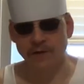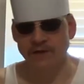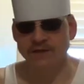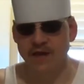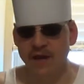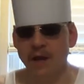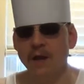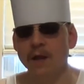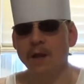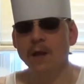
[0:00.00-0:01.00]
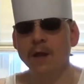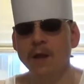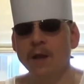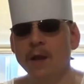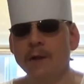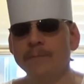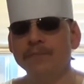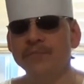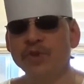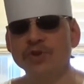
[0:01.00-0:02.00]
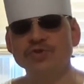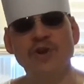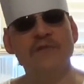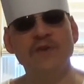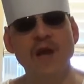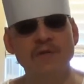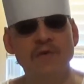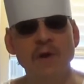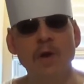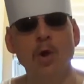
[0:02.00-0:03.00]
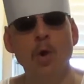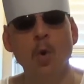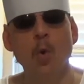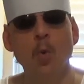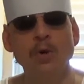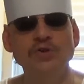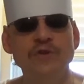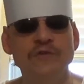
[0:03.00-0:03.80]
they said, Dear Chef Kev, what's your